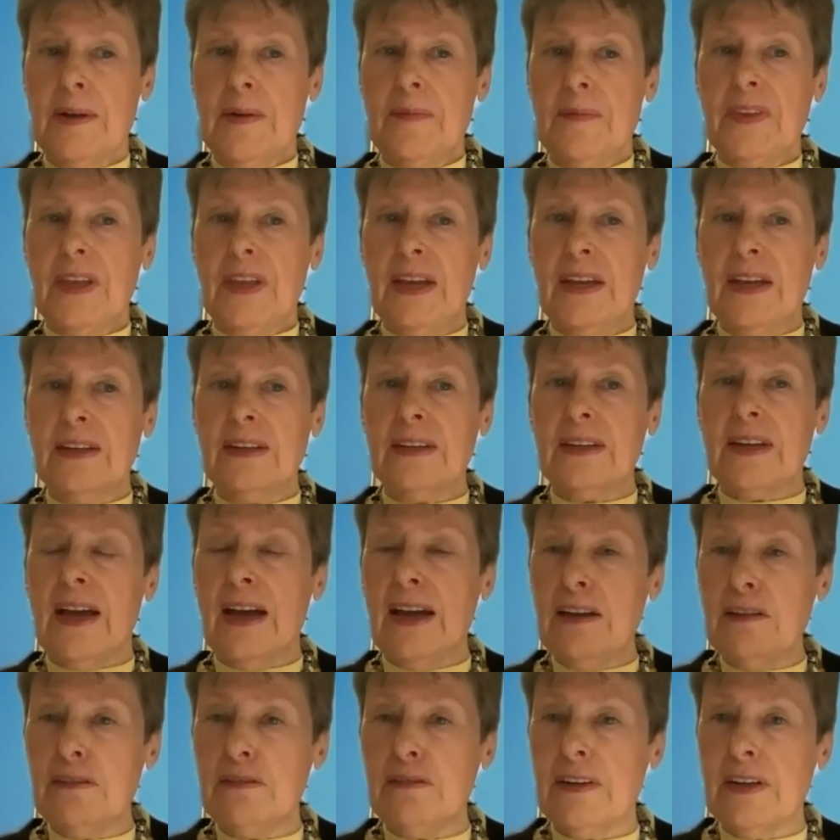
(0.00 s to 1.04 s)
And
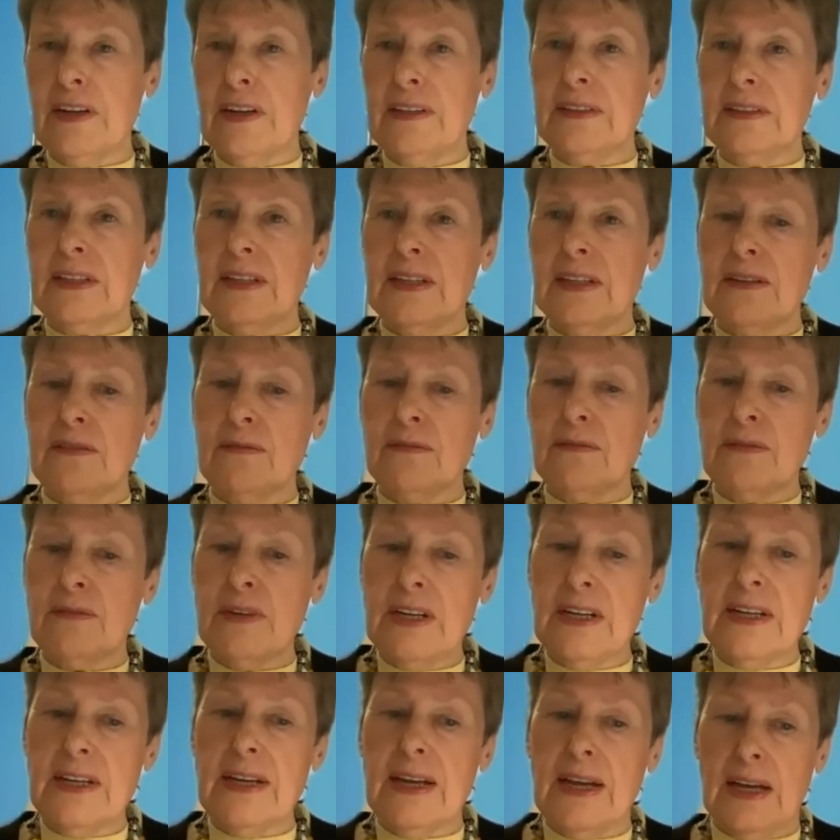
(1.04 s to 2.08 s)
I find that it
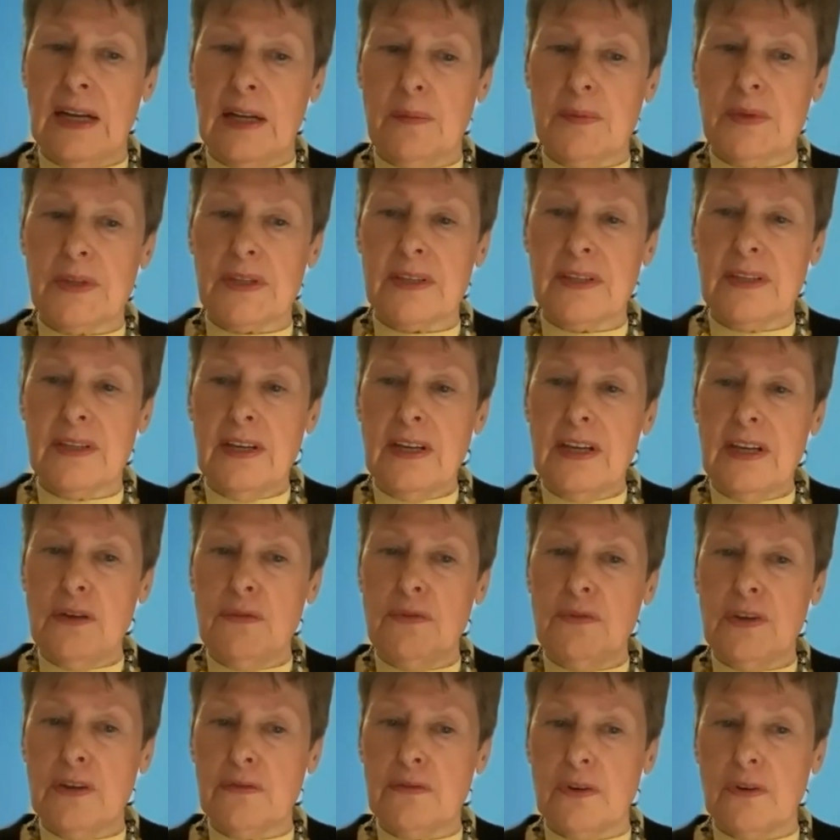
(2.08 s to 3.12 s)
really helps if
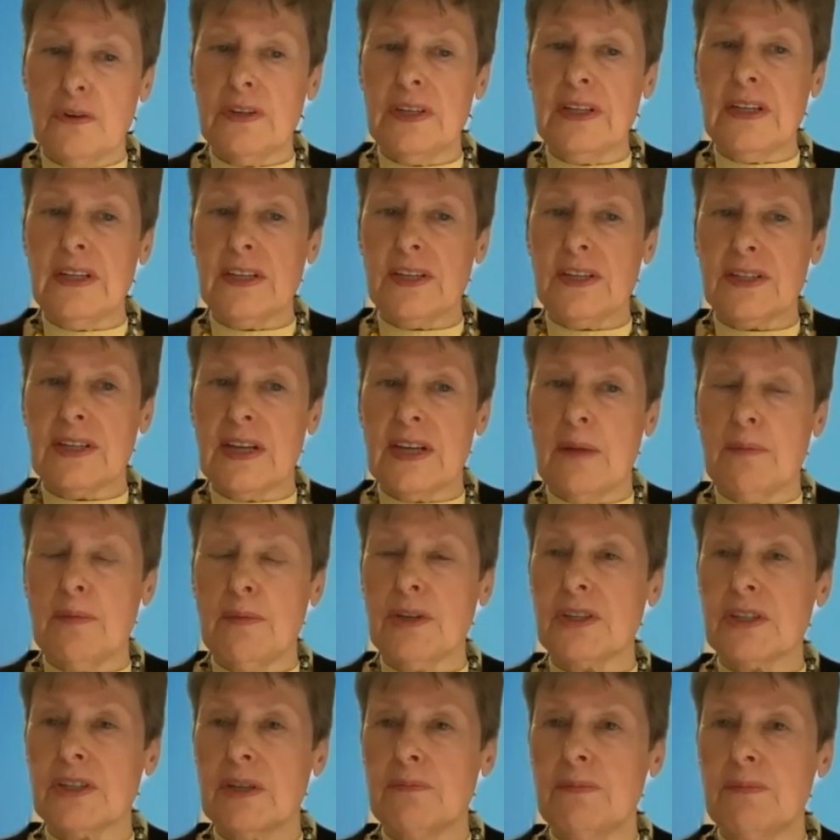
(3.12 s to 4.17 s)
you have already
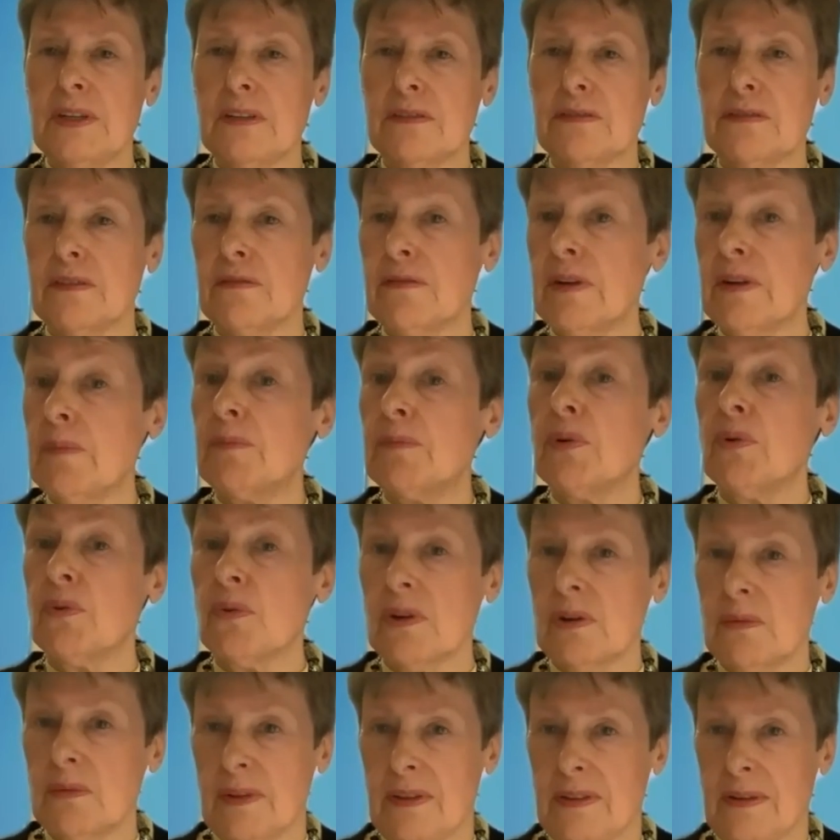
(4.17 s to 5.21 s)
established a bit of a
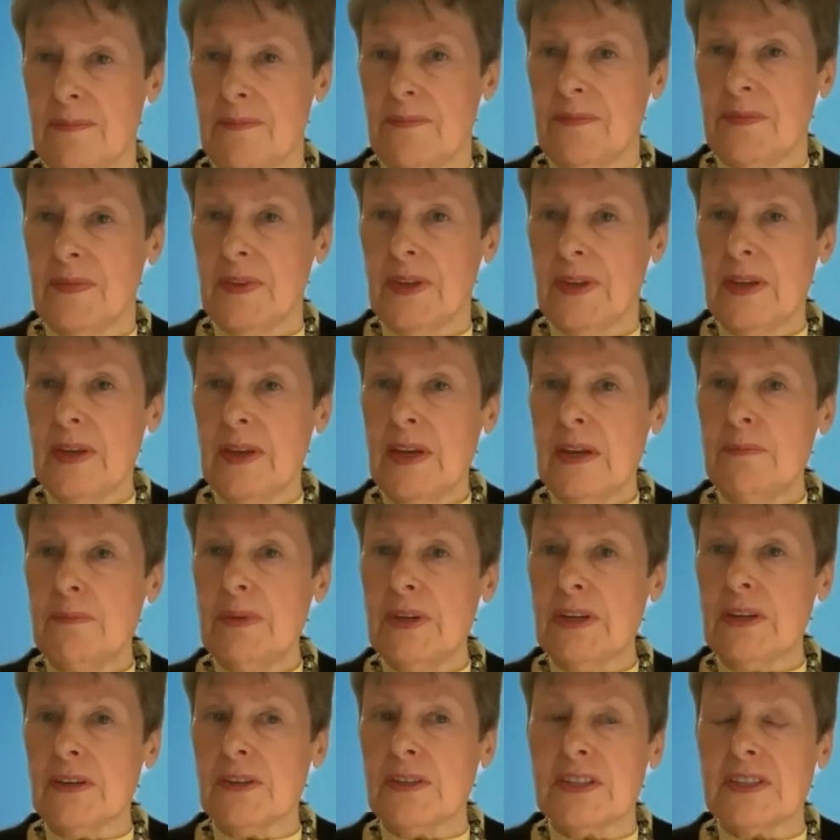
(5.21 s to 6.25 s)
rapport with them,
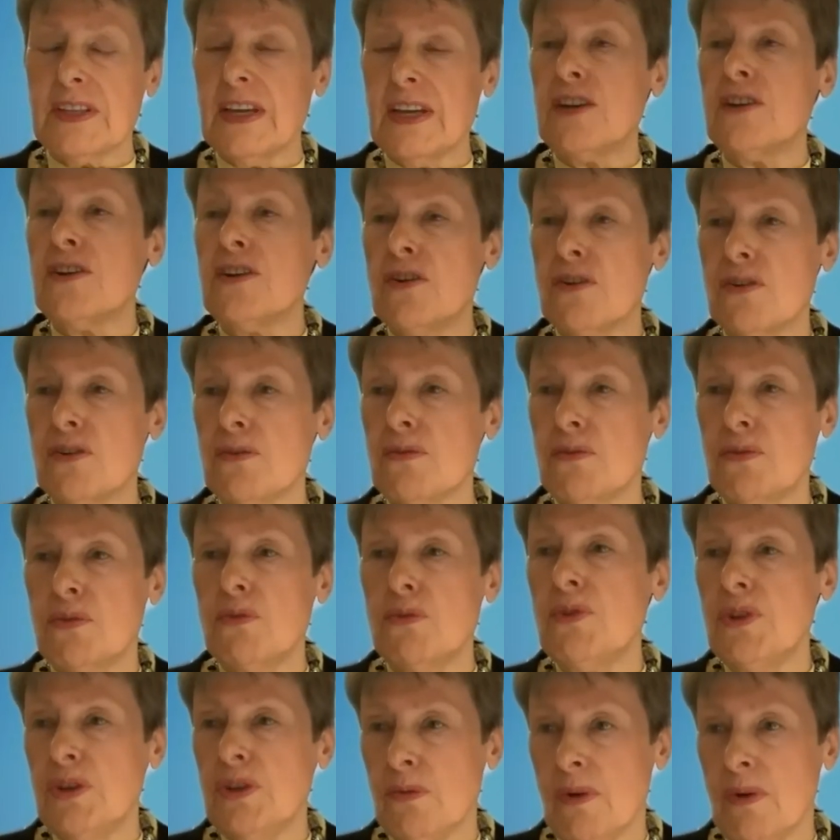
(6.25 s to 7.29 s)
because they know who
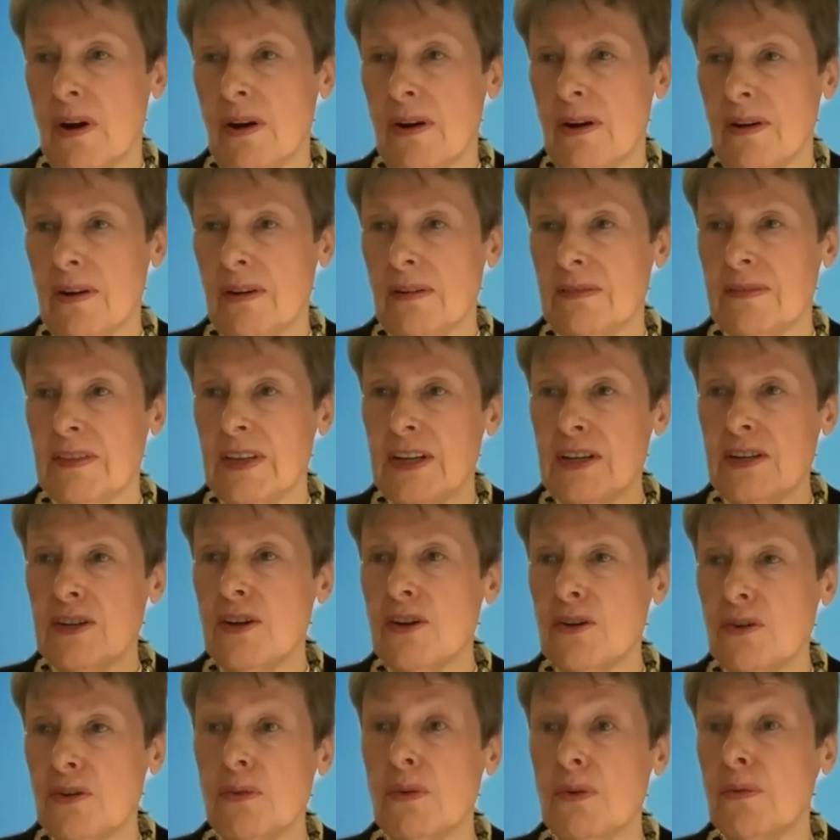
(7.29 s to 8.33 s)
you are, they
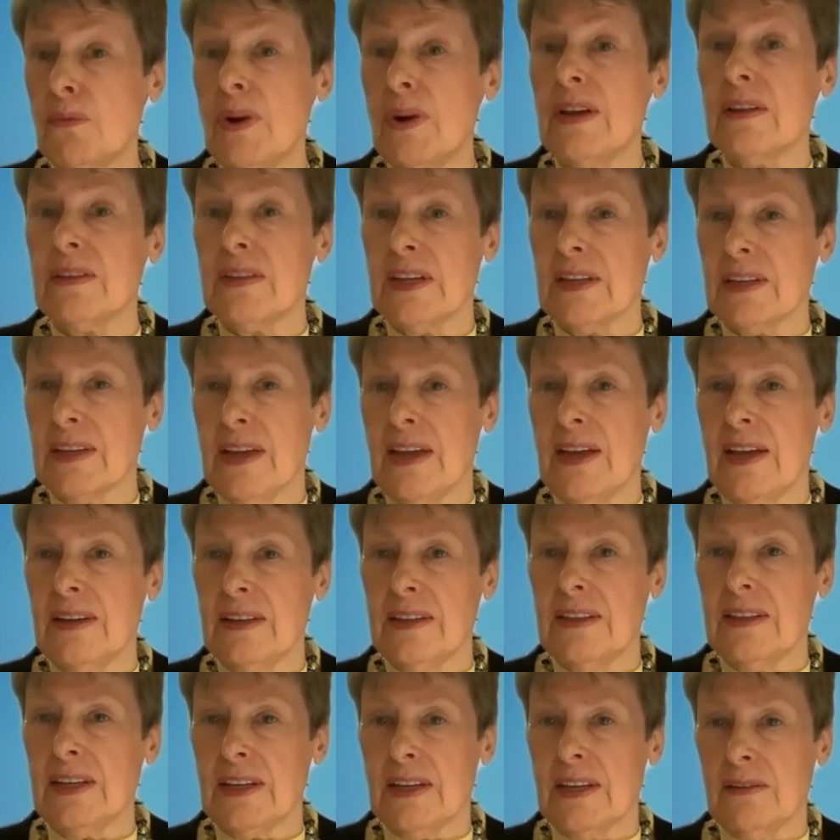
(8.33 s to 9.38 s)
know where they can
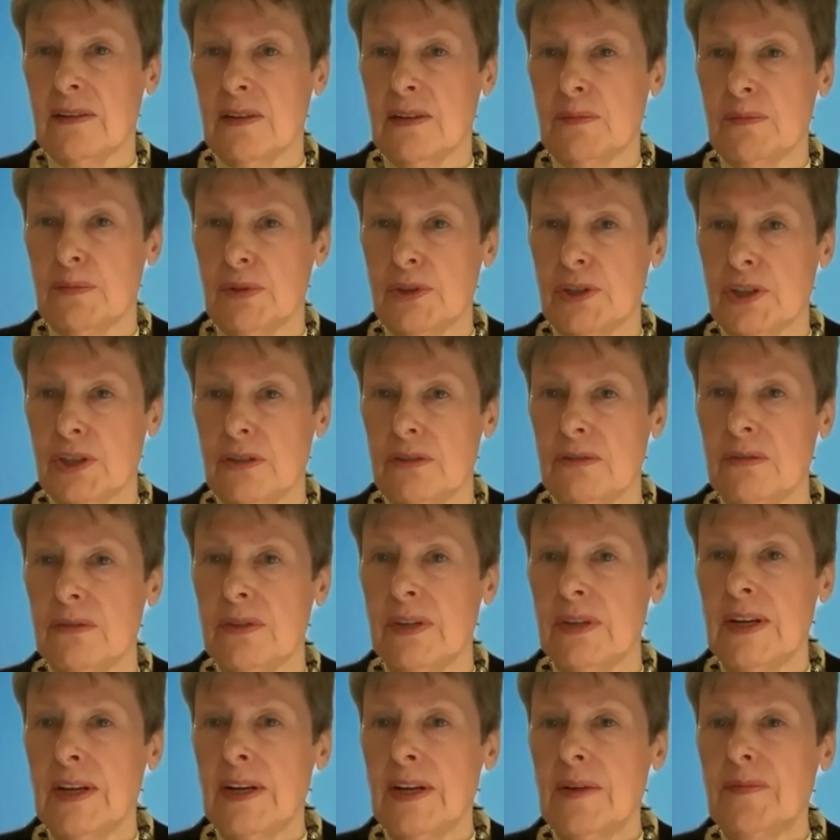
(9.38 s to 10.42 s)
and they cannot push you.
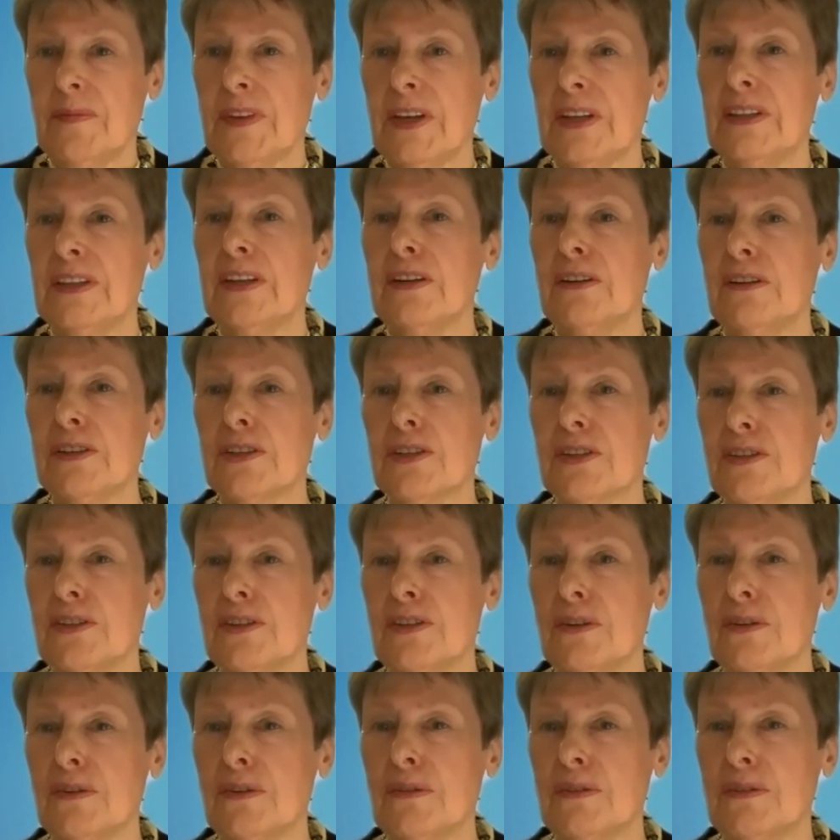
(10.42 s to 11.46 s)
And they also
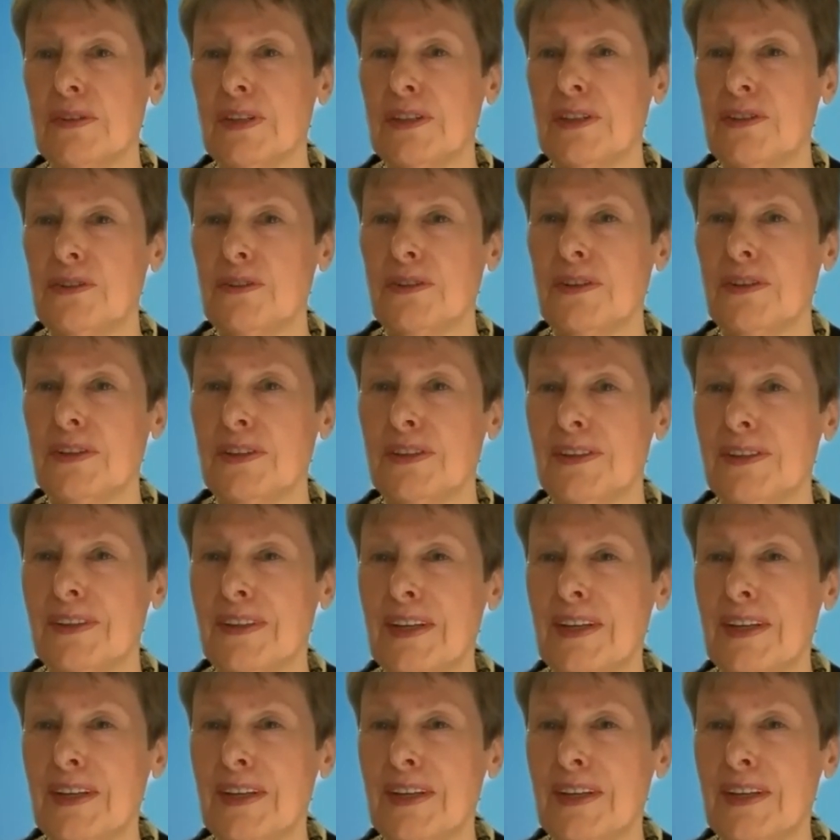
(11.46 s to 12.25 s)
know that you're going to